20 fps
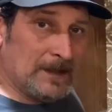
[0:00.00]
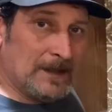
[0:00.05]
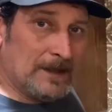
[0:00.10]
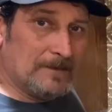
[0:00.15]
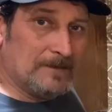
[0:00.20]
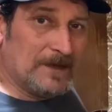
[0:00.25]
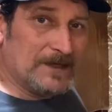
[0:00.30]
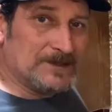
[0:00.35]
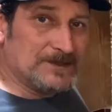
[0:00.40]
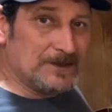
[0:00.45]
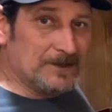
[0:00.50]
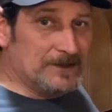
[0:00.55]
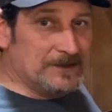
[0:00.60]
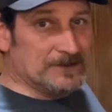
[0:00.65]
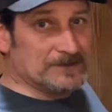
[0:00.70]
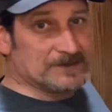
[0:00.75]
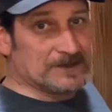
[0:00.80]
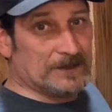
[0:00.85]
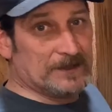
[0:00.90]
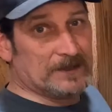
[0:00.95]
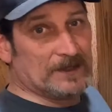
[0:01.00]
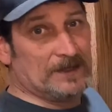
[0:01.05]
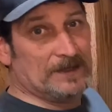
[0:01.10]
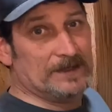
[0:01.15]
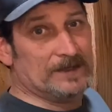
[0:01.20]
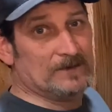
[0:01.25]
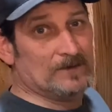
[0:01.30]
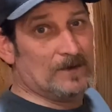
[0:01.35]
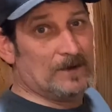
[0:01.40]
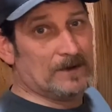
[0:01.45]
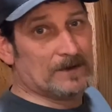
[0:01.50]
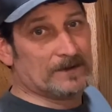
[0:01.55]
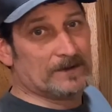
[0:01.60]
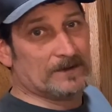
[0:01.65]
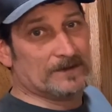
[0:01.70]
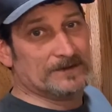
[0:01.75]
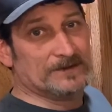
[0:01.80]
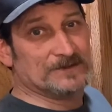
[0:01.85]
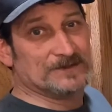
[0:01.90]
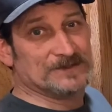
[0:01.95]
Make sure you use good clean water
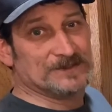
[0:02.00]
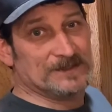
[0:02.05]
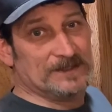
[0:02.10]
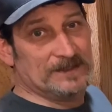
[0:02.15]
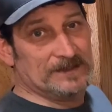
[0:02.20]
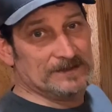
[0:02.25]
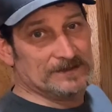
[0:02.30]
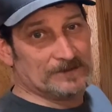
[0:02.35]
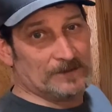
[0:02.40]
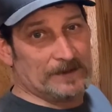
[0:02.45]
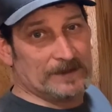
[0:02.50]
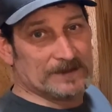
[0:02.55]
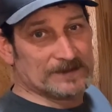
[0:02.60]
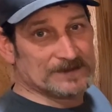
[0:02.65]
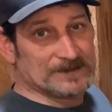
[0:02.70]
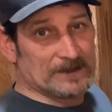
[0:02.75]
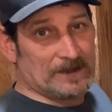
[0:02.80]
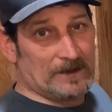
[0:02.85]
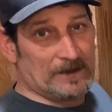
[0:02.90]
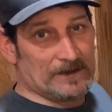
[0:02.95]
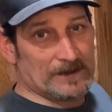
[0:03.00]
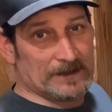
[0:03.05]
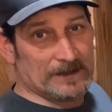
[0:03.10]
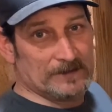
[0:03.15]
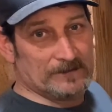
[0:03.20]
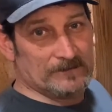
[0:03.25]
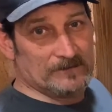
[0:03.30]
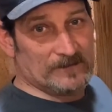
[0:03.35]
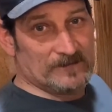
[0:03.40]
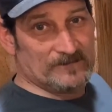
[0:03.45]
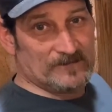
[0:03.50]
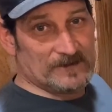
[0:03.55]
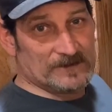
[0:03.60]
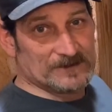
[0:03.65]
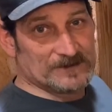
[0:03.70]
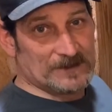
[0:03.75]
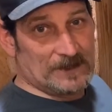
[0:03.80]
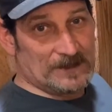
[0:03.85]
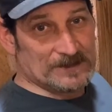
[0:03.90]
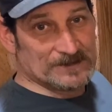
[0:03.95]
on your seeds. We installed a
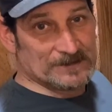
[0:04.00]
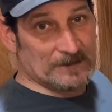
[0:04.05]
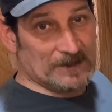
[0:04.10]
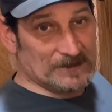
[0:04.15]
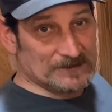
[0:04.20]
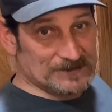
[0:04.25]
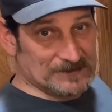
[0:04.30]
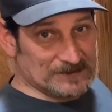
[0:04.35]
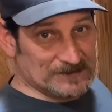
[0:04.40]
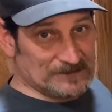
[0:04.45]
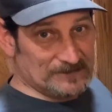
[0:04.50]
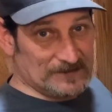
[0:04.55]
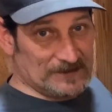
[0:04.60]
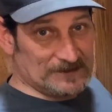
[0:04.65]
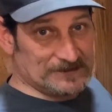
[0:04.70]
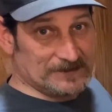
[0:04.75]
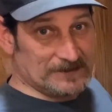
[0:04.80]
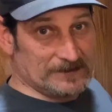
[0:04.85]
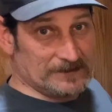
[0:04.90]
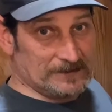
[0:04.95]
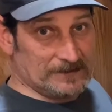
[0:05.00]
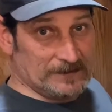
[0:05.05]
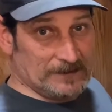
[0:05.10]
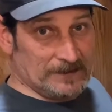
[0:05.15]
reverse osmosis filter,